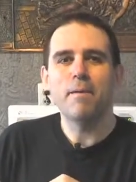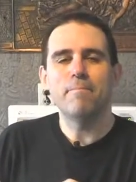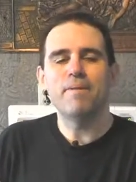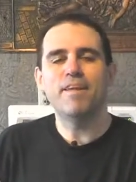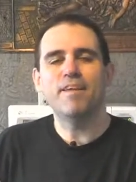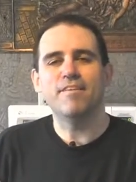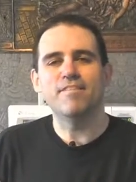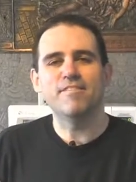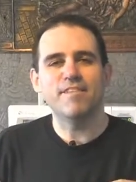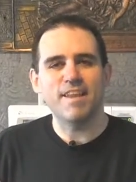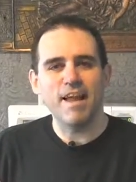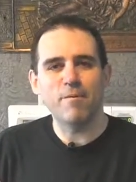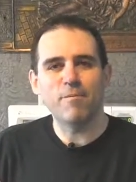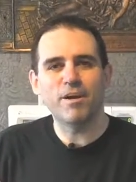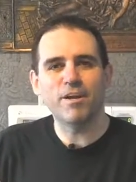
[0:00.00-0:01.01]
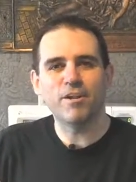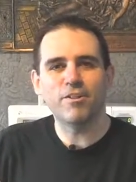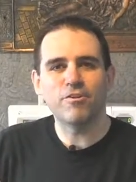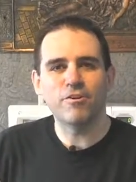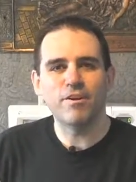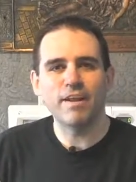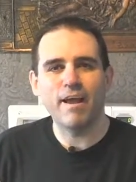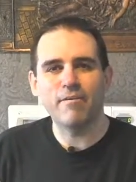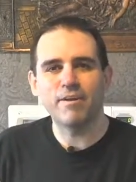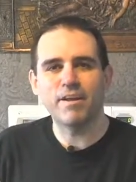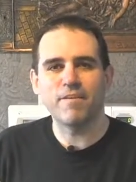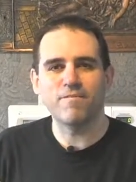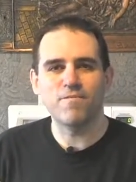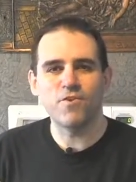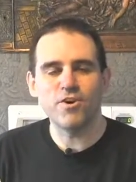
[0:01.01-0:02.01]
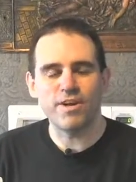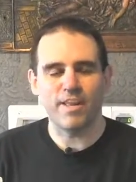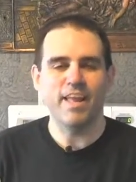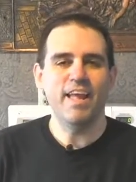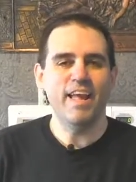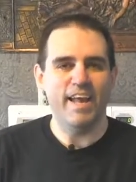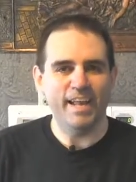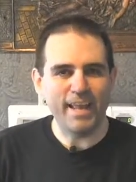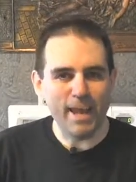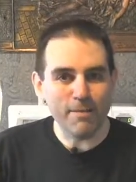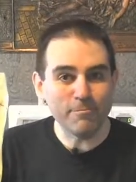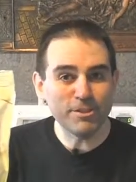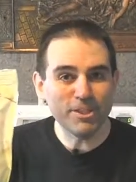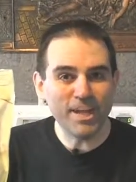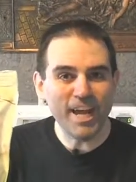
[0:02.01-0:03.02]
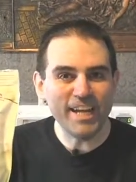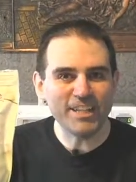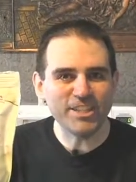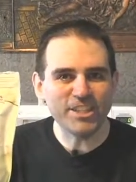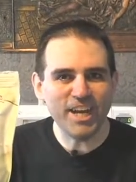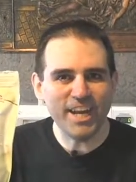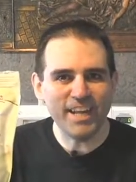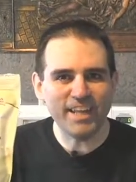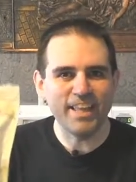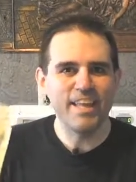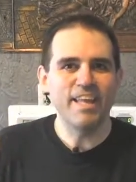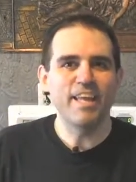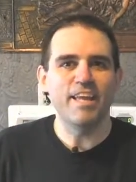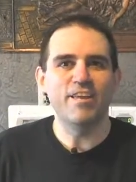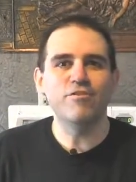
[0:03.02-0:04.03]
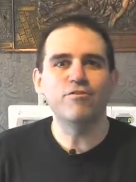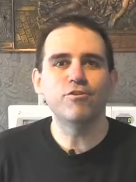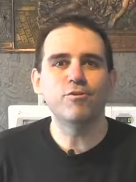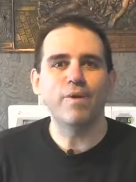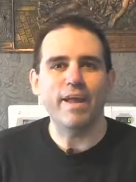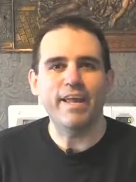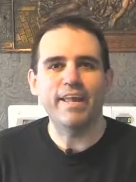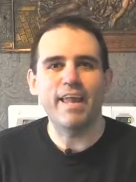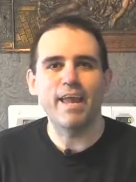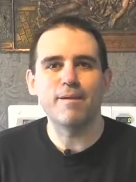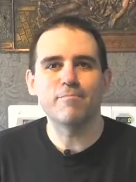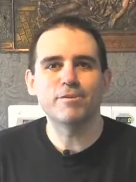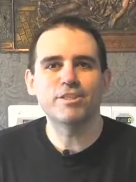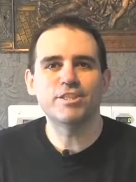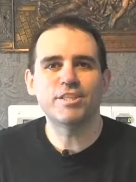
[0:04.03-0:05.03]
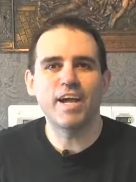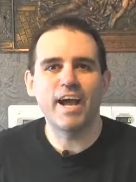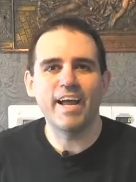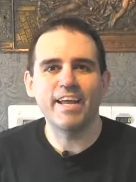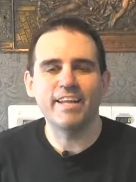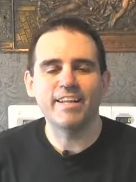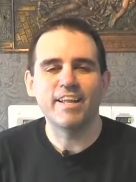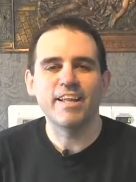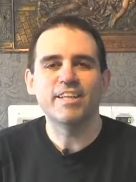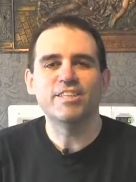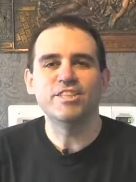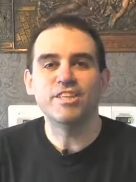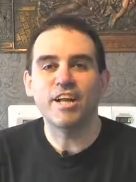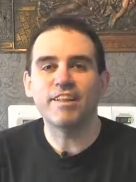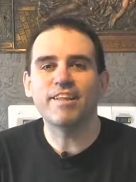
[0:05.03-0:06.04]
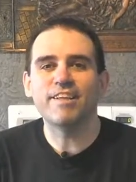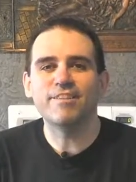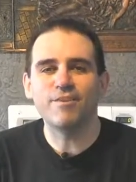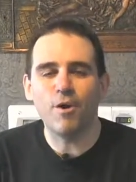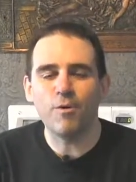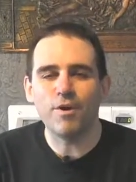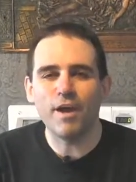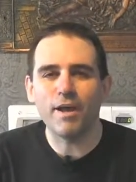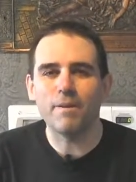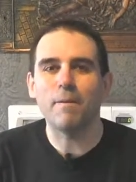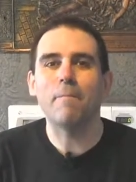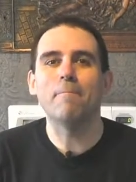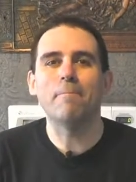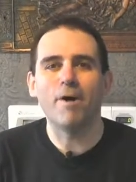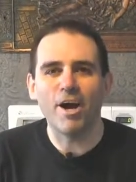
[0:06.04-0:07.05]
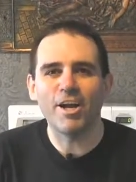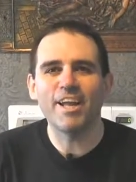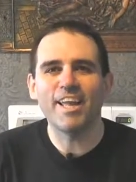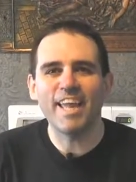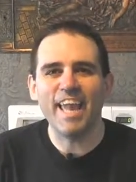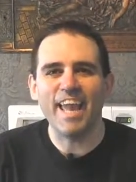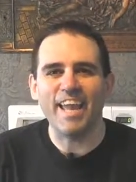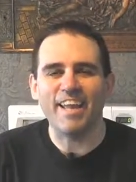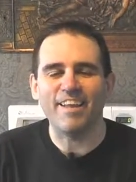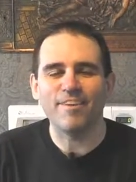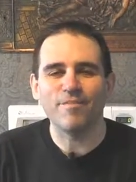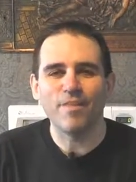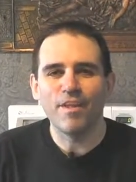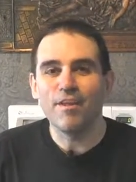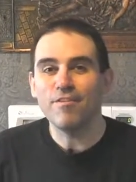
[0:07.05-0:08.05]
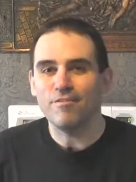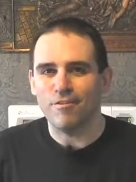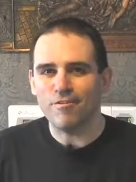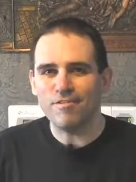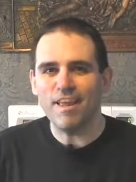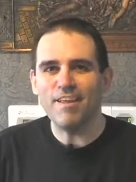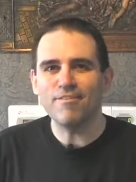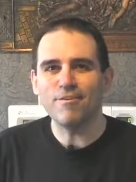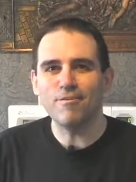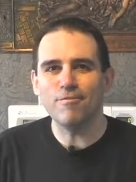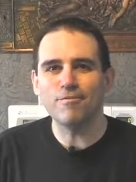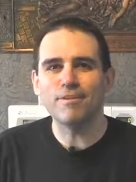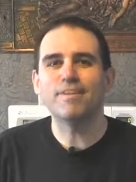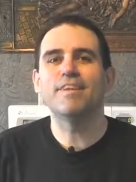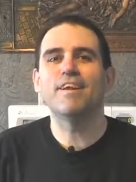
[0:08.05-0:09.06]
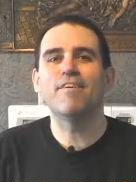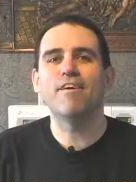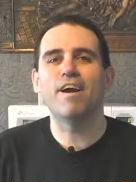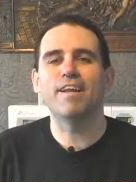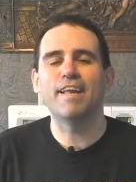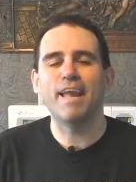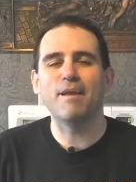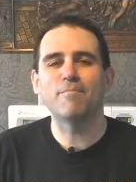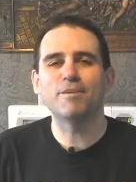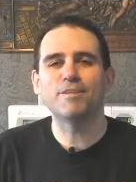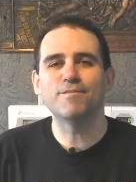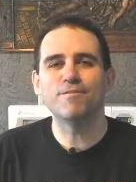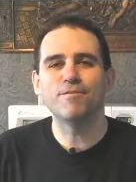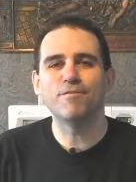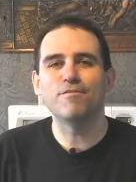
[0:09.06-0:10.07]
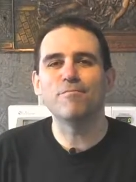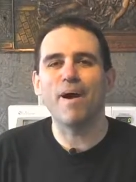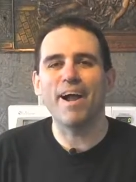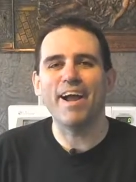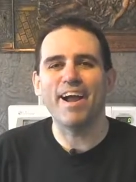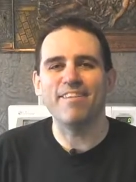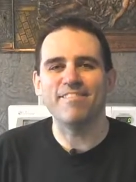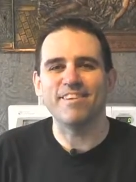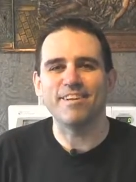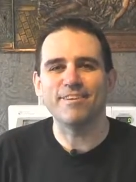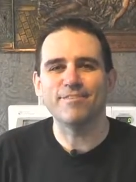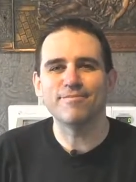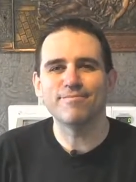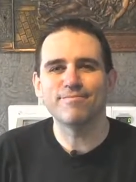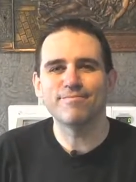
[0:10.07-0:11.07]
because today we're going to learn how to convert a Cambridge diet shake into a Cambridge diet jelly donut mug cake. So stay tuned here on Cambridge Foods by Isaac.